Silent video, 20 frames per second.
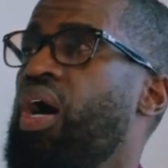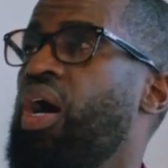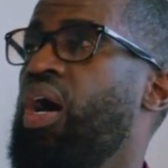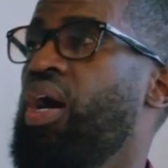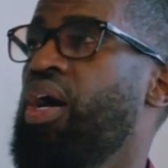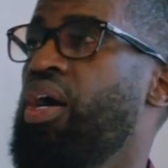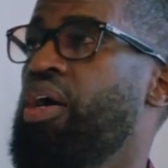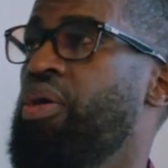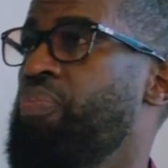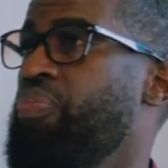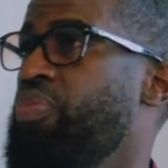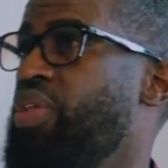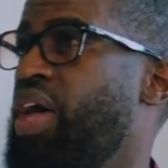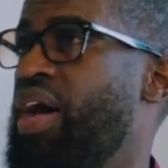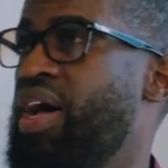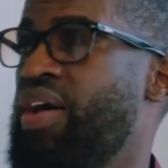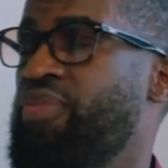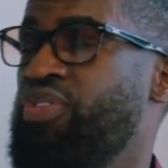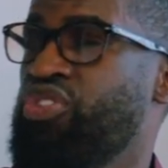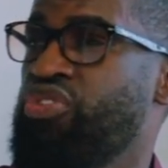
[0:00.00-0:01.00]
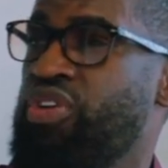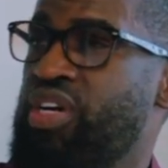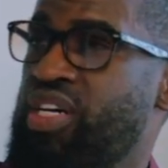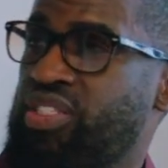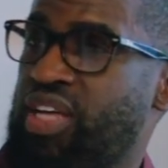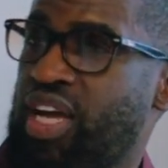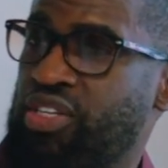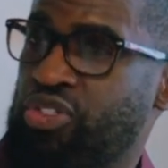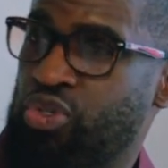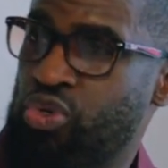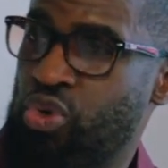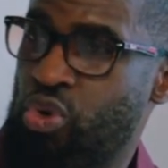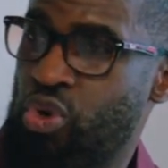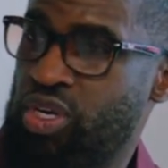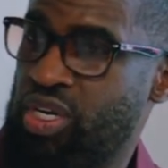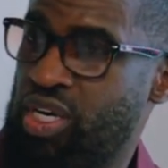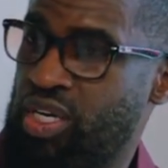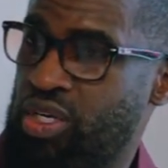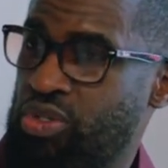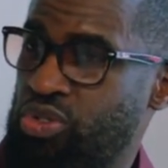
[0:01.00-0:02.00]
I have a transaction
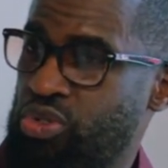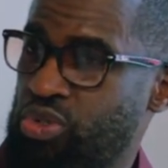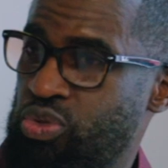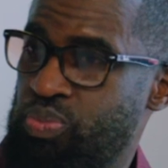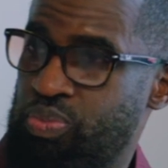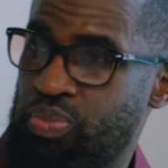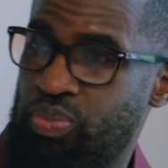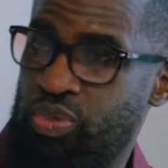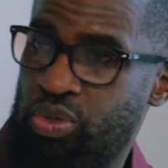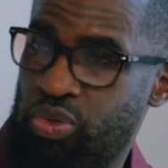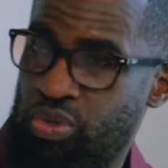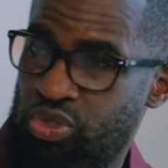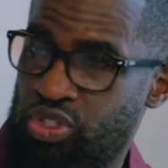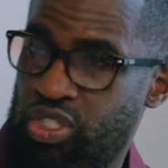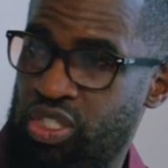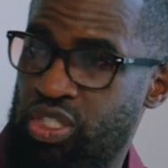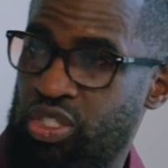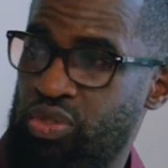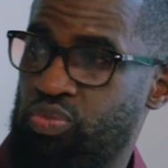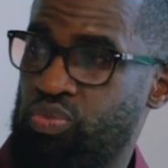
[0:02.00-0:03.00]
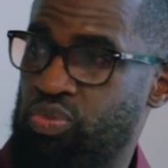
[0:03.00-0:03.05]
coordinator who's a